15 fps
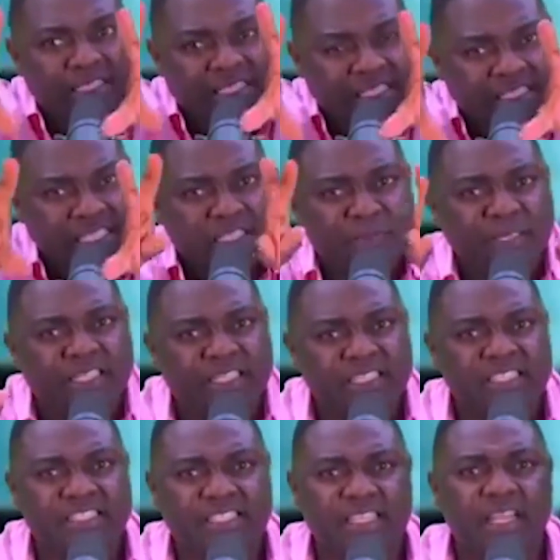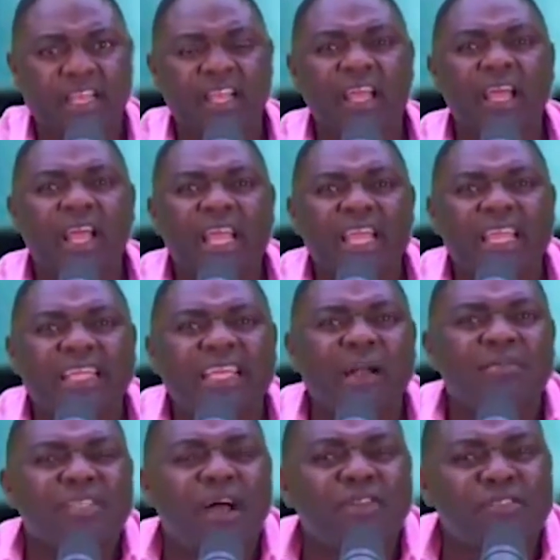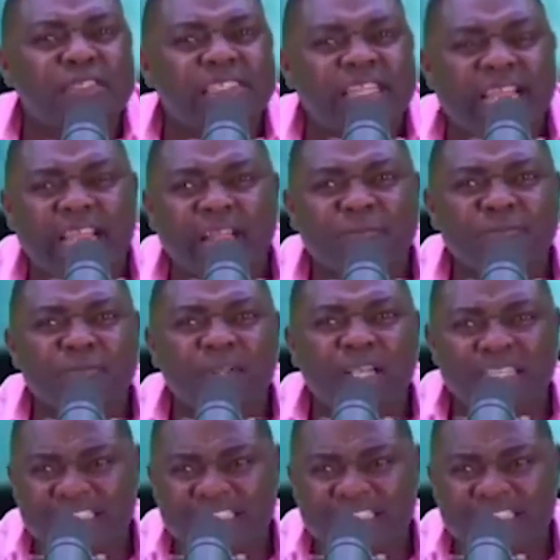statement chinti. He comes out to say the